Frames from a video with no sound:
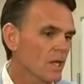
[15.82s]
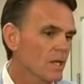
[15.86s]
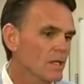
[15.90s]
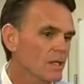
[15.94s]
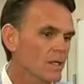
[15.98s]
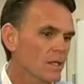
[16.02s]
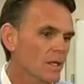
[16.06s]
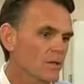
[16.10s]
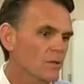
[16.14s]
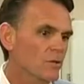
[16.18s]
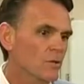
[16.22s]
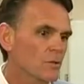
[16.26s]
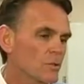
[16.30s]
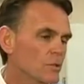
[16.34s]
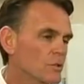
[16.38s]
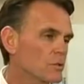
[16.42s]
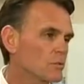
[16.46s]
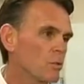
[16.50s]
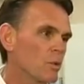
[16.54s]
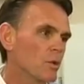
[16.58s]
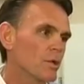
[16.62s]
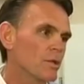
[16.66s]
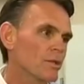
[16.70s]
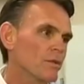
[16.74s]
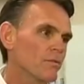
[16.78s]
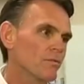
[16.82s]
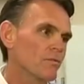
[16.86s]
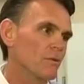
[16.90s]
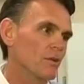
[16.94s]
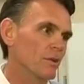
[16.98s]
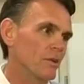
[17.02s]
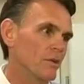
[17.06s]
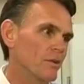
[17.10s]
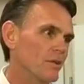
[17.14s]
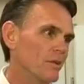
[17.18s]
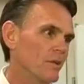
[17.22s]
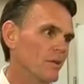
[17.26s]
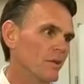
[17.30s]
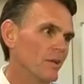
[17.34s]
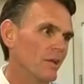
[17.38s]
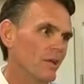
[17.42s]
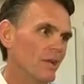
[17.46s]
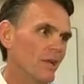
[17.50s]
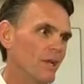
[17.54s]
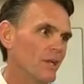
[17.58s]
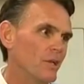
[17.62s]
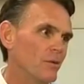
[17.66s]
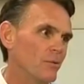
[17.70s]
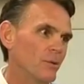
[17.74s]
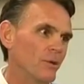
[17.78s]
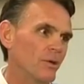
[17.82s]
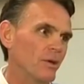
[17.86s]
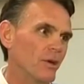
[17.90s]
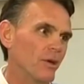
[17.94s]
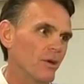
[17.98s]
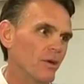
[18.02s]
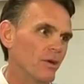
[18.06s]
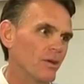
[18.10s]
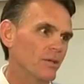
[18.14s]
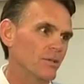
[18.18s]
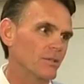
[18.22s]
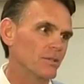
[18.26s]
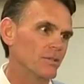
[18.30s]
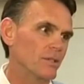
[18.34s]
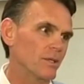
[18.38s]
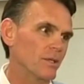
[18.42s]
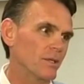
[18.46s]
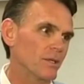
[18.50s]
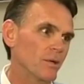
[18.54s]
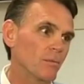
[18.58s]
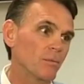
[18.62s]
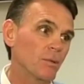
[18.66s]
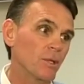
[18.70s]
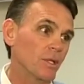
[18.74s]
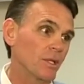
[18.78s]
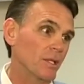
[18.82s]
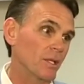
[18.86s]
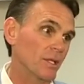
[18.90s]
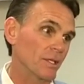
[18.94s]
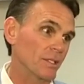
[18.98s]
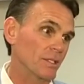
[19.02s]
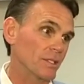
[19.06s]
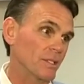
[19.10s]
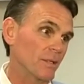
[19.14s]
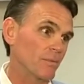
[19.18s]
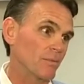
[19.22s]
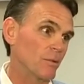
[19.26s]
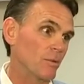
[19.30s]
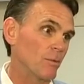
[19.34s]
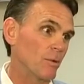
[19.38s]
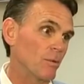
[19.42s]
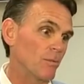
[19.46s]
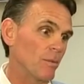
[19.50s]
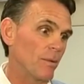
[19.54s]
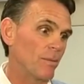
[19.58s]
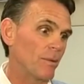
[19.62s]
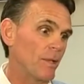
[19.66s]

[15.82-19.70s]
Yeah, to exploit Flint in any regard is completely unacceptable. I